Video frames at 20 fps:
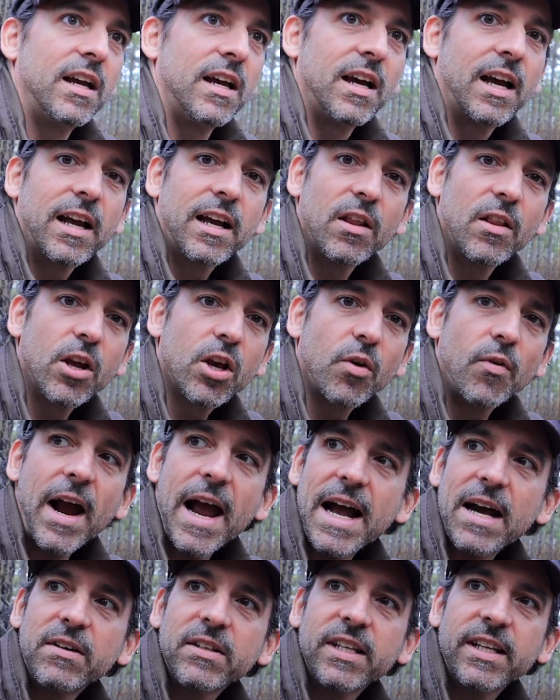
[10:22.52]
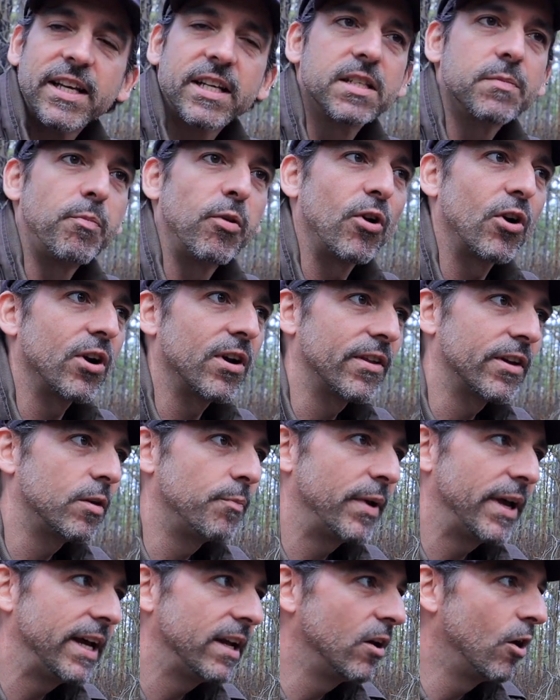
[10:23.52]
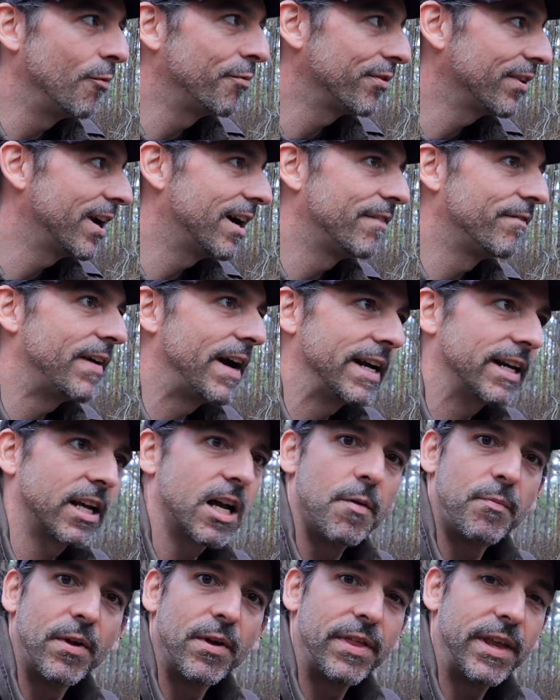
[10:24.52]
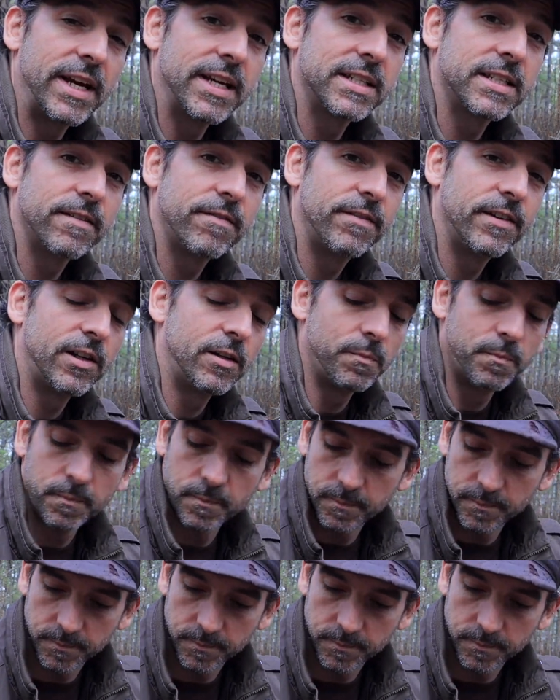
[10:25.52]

I'm going to look around and explore a little bit. Hopefully I'll find a couple things to film.